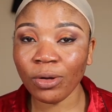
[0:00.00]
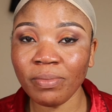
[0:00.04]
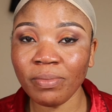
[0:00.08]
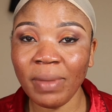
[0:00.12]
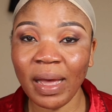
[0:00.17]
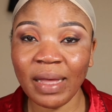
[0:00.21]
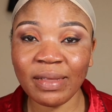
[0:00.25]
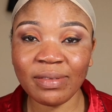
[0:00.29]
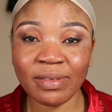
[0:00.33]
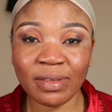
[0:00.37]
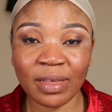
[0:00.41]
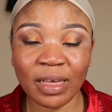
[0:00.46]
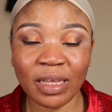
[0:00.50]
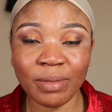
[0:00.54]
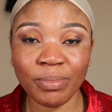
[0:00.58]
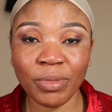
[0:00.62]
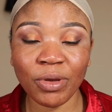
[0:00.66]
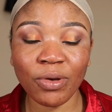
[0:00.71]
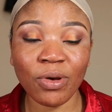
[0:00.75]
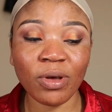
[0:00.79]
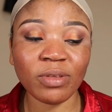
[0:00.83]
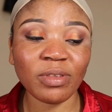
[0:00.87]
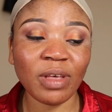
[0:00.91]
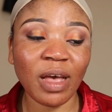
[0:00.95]
my skin
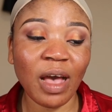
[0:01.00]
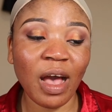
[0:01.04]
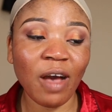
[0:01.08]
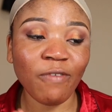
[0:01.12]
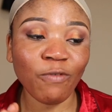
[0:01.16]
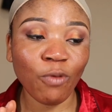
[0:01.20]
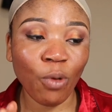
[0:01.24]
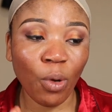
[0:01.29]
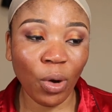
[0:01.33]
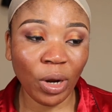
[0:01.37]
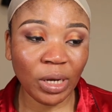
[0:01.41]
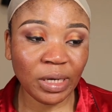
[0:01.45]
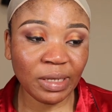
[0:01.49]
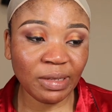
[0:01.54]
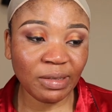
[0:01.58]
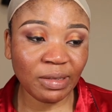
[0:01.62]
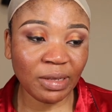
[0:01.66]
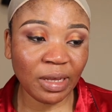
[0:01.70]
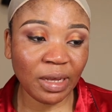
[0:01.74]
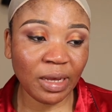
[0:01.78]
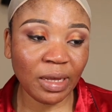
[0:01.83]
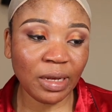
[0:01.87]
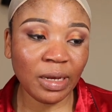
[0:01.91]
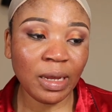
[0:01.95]
because I have oily
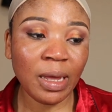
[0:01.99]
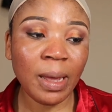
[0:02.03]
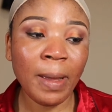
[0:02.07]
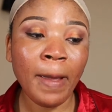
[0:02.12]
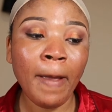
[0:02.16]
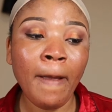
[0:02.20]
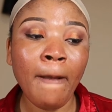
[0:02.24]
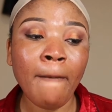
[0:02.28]
skin,